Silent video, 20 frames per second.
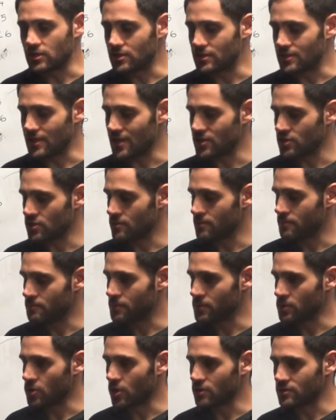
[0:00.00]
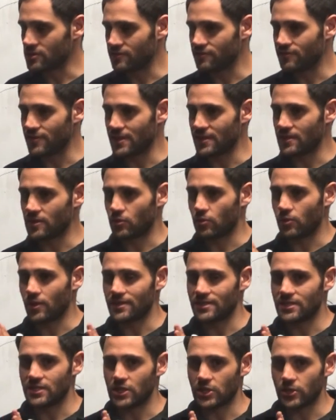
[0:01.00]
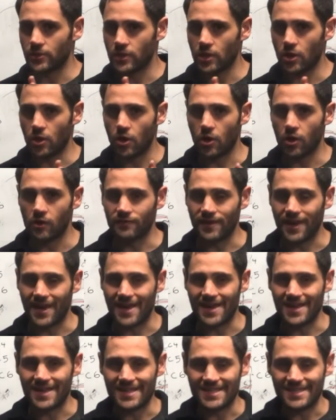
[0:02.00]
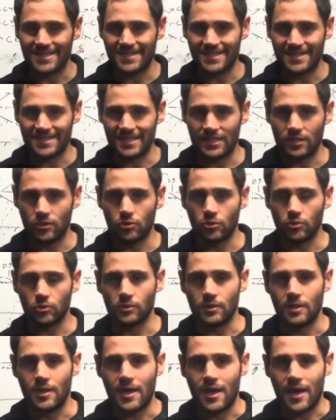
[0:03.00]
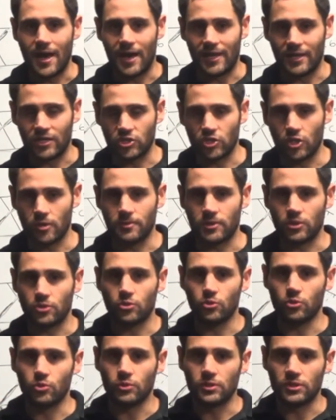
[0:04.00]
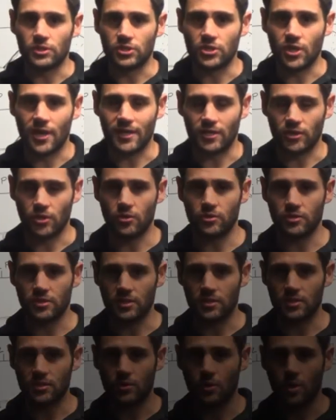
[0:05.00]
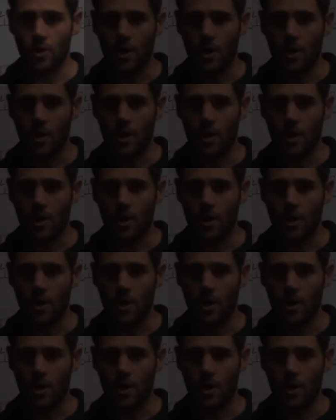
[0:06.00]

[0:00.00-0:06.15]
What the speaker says: doesn't belong to fit in the criteria of a single anatomical diagnosis.